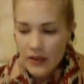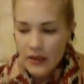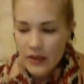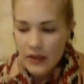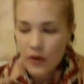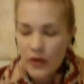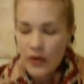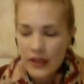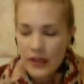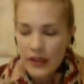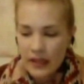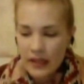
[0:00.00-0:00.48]

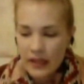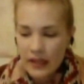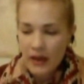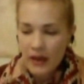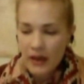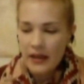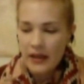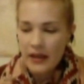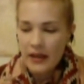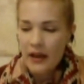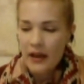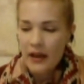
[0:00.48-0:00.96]
that
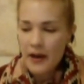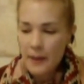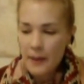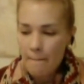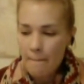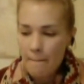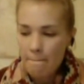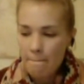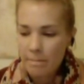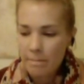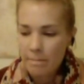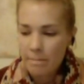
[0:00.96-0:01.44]
my
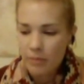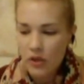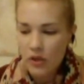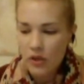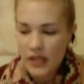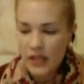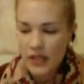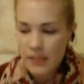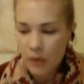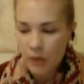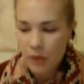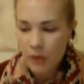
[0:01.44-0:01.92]

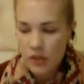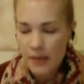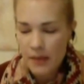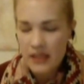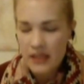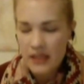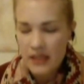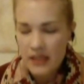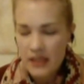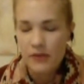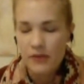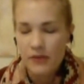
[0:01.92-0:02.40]
these
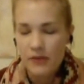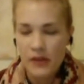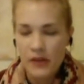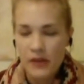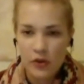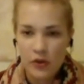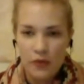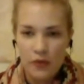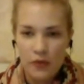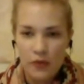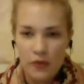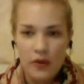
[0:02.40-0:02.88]
perspectives are
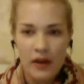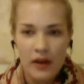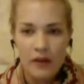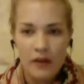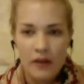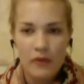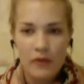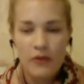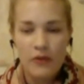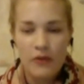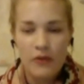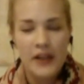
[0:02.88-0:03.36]
sort of
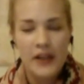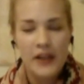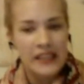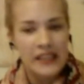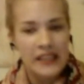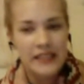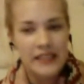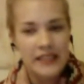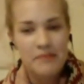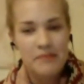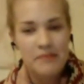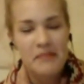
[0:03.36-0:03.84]

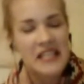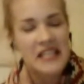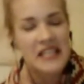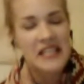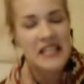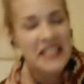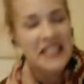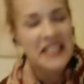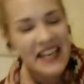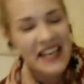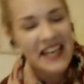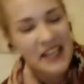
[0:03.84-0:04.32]
finally
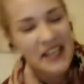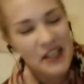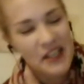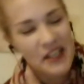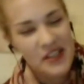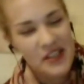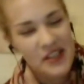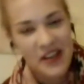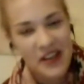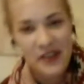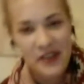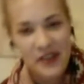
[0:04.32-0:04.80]
meeting
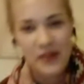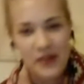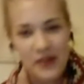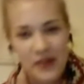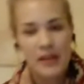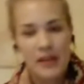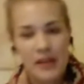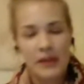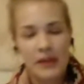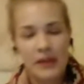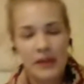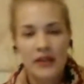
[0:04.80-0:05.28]
each other.
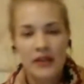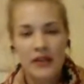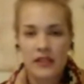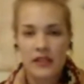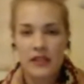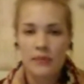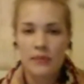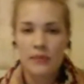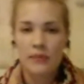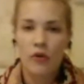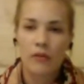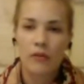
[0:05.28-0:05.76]
So I'm getting
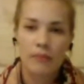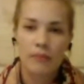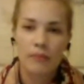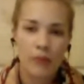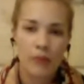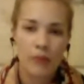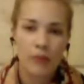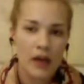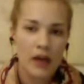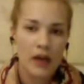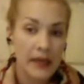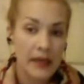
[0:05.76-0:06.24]
this more
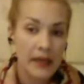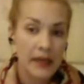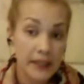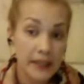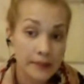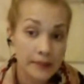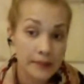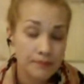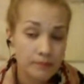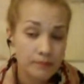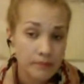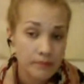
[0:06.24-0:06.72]

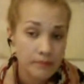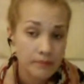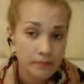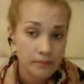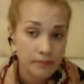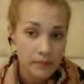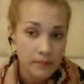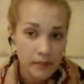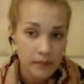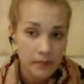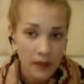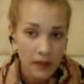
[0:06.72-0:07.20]
pragmatic
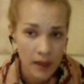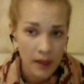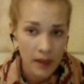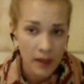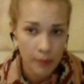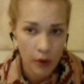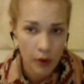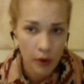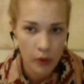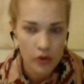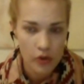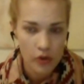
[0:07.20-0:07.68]

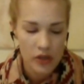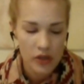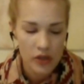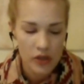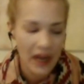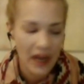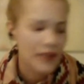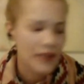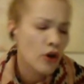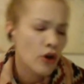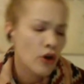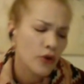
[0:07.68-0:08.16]
approach.
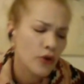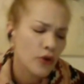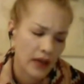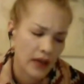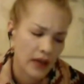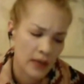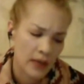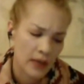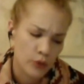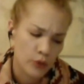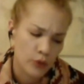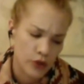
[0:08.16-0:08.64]
I know that
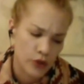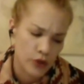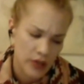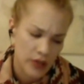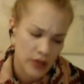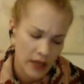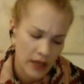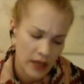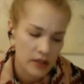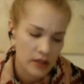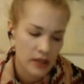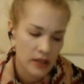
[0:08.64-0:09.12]
I would
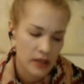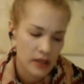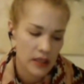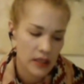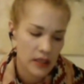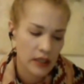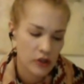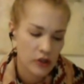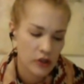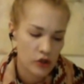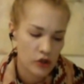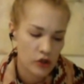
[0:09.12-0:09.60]
not
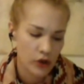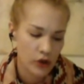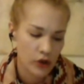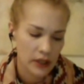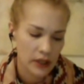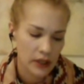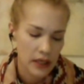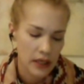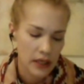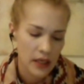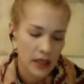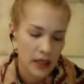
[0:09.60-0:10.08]

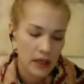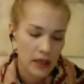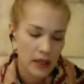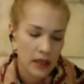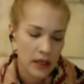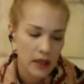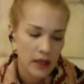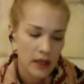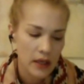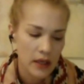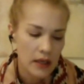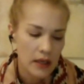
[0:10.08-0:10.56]
enjoy
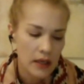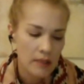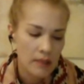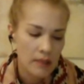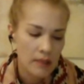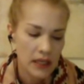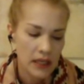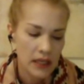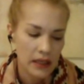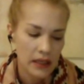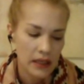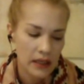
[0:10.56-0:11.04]

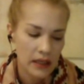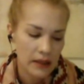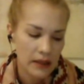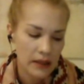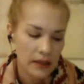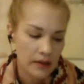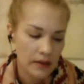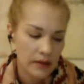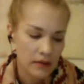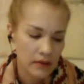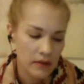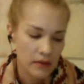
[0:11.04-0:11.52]

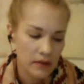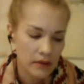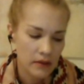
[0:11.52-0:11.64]
being